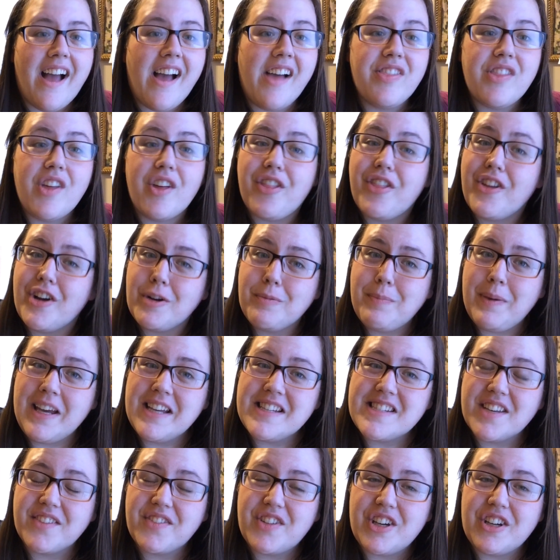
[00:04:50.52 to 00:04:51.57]
And the third
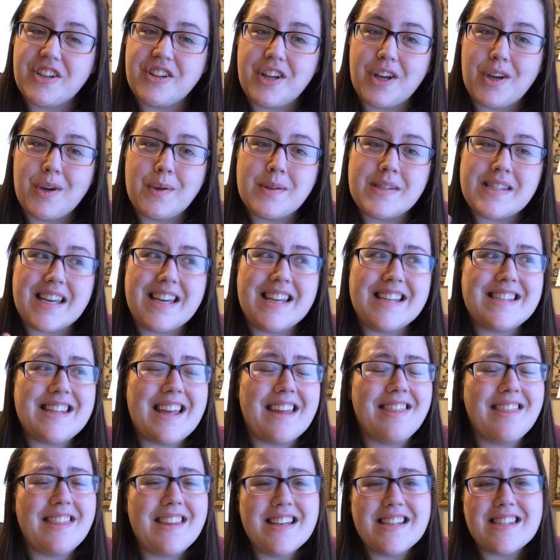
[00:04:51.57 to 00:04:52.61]
piece of good news is
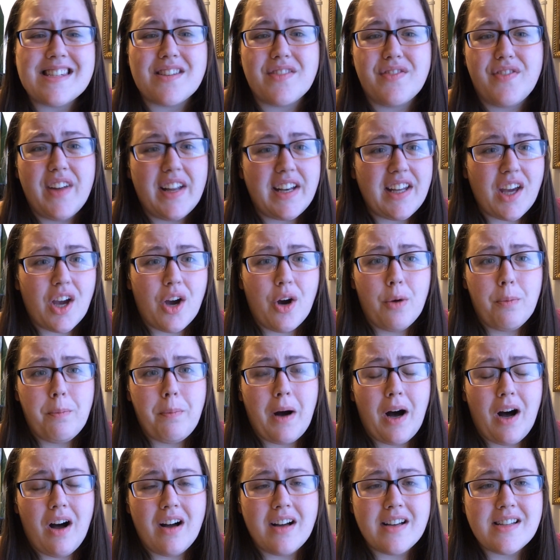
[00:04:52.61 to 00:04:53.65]
that this video
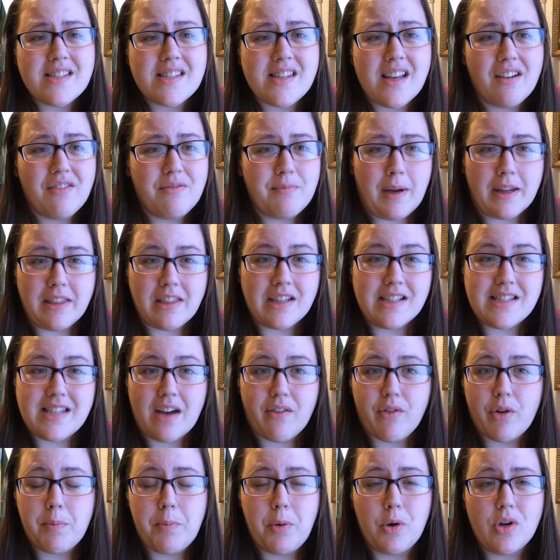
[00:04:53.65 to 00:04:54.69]
pause of monthly
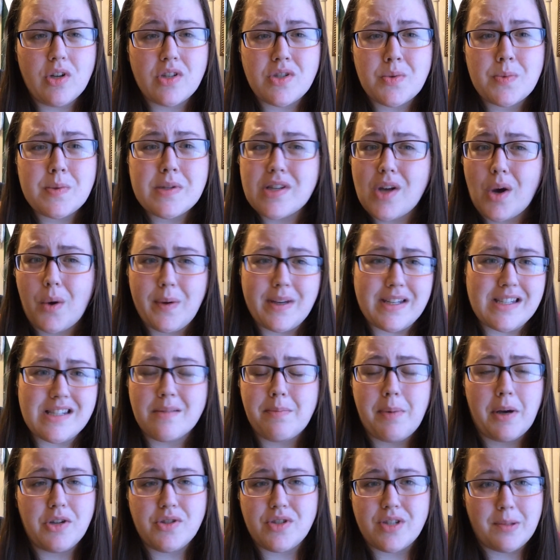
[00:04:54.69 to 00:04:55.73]
debt reports was always
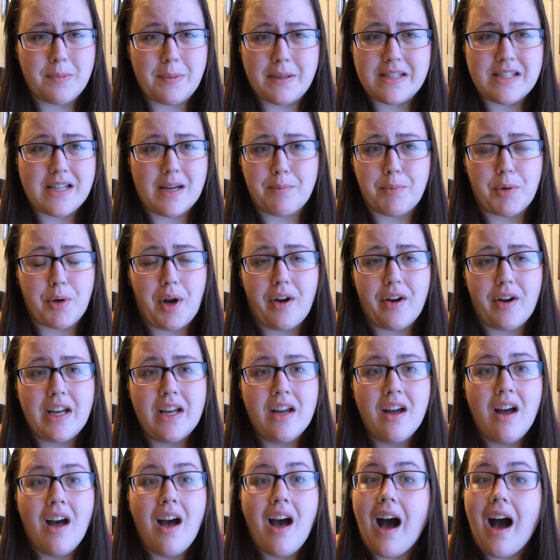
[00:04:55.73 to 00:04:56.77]
supposed to be
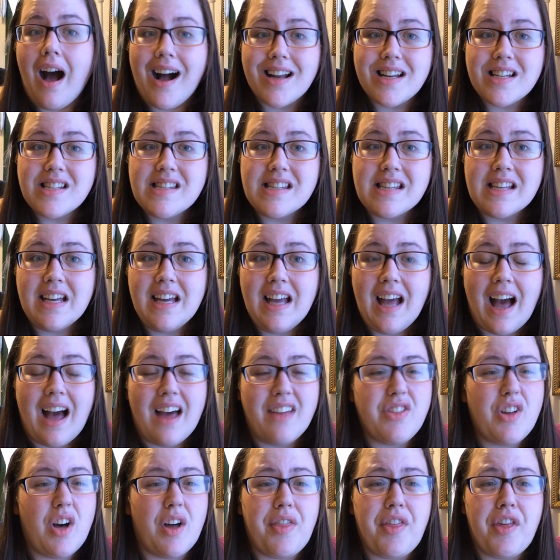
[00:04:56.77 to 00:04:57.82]
temporary. Honestly,
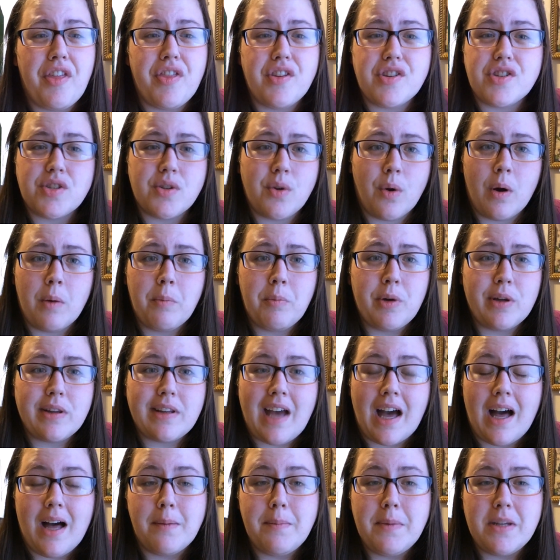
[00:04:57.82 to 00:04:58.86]
I thought that the storm
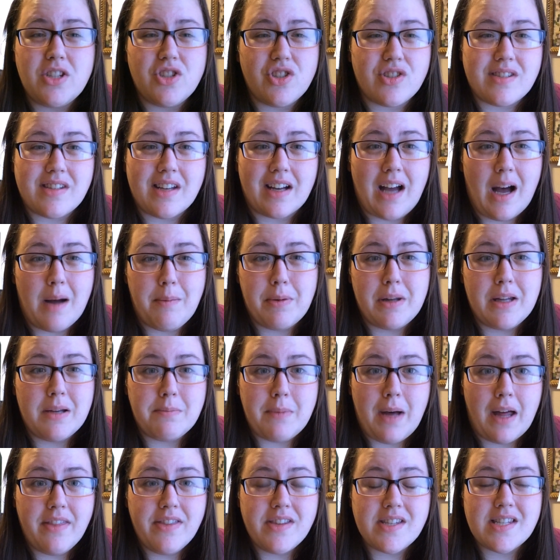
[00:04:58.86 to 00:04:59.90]
would come in just a couple
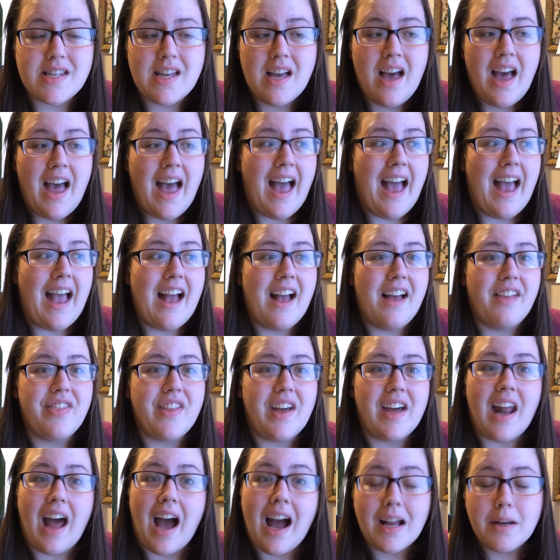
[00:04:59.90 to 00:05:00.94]
of months
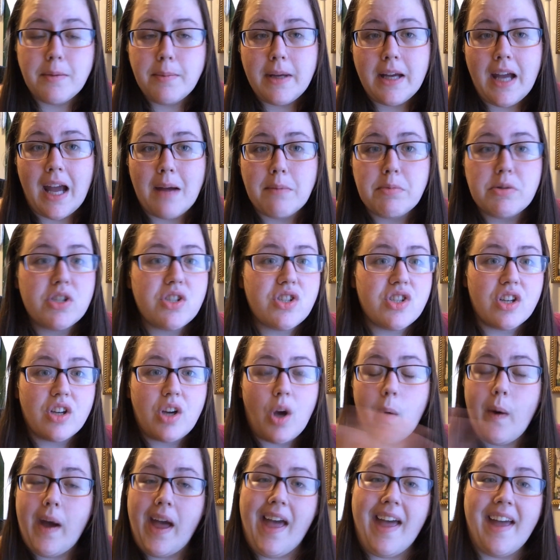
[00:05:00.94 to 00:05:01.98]
and that I'd be able to
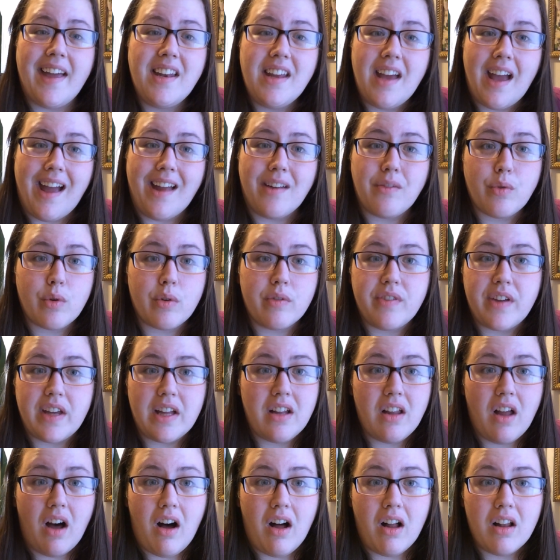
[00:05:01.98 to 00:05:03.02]
go ahead and
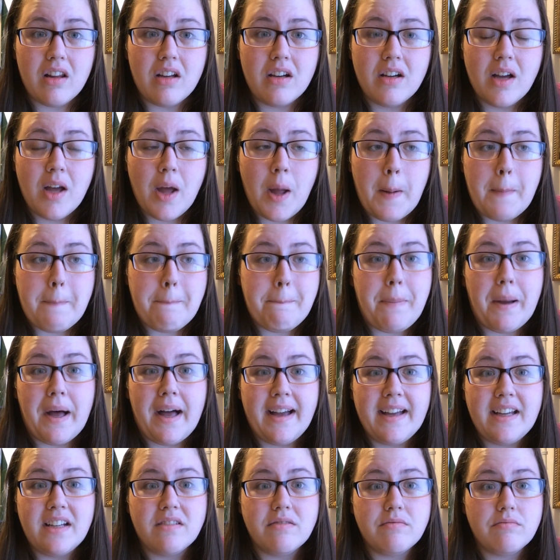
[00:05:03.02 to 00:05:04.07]
reveal all,
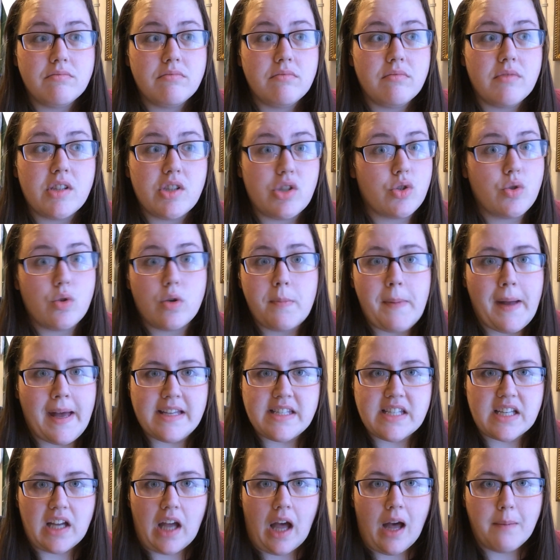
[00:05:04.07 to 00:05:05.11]
but the storm
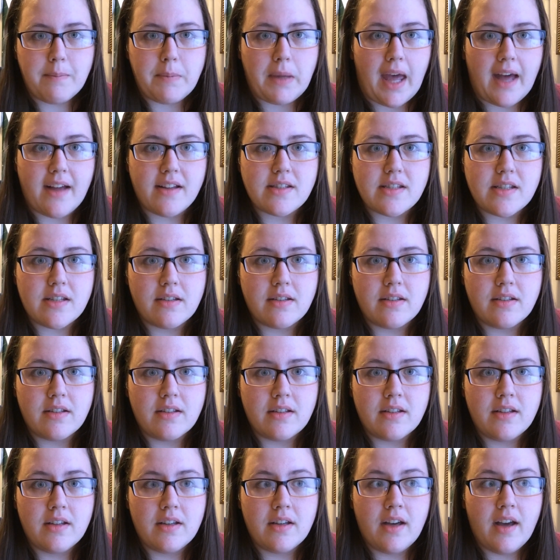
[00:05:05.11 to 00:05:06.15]
hasn't come yet.
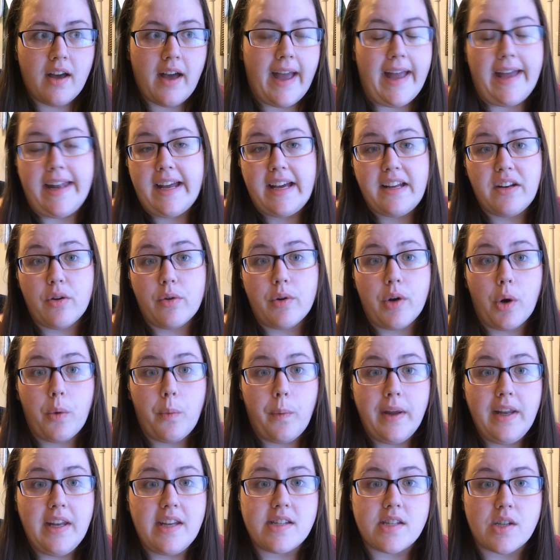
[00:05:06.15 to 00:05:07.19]
And I don't know
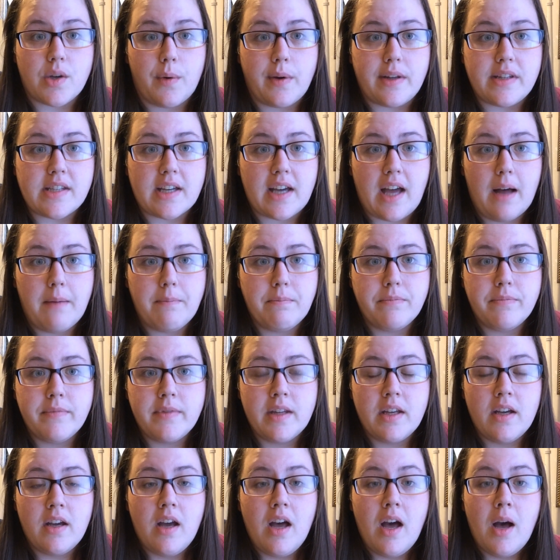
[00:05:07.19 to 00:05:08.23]
when it's going to come.
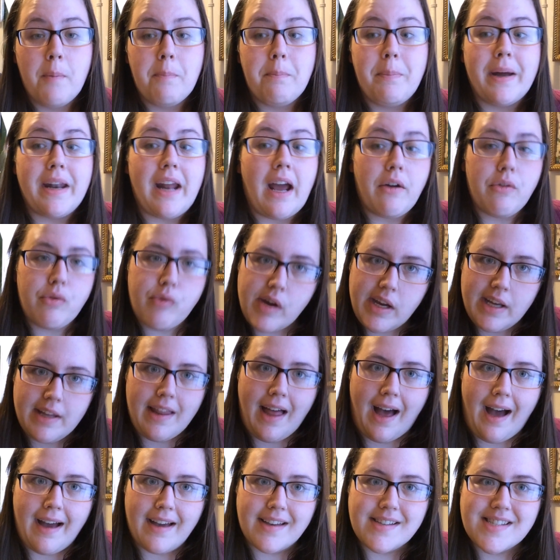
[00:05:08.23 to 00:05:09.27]
But I
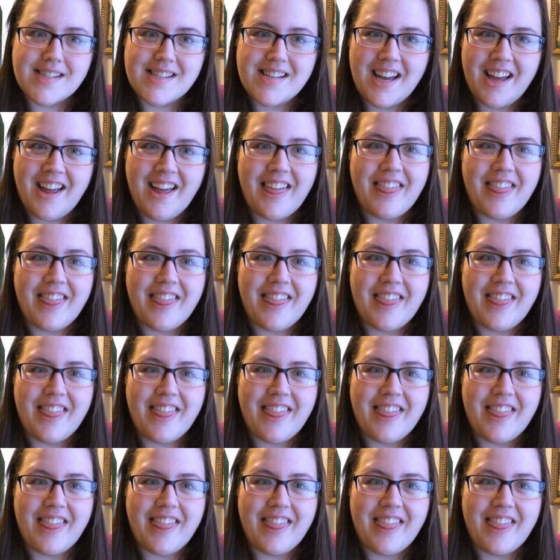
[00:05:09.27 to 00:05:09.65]
realized